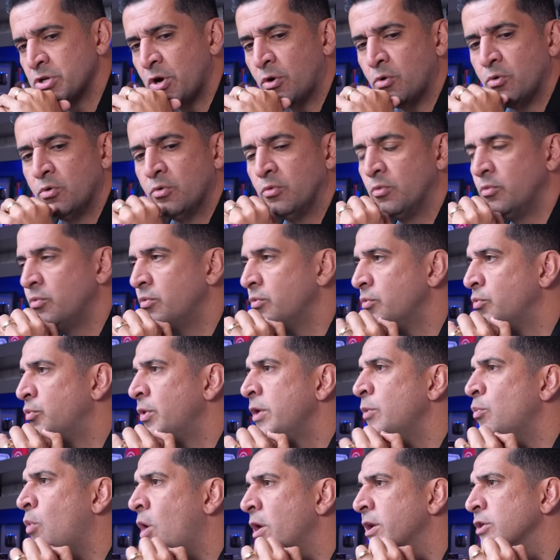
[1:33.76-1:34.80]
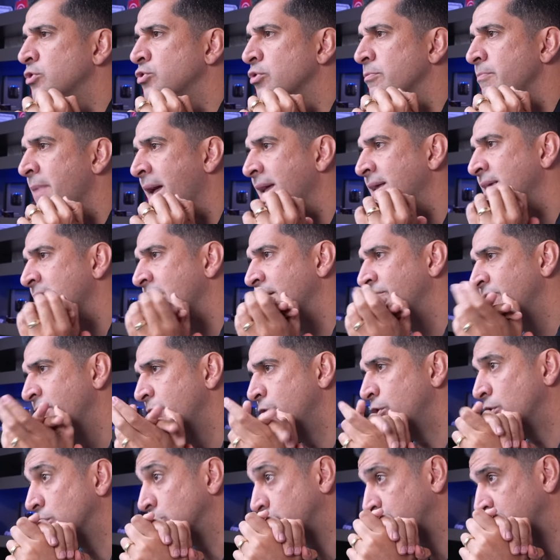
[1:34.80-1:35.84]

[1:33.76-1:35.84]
So we wanted to make a video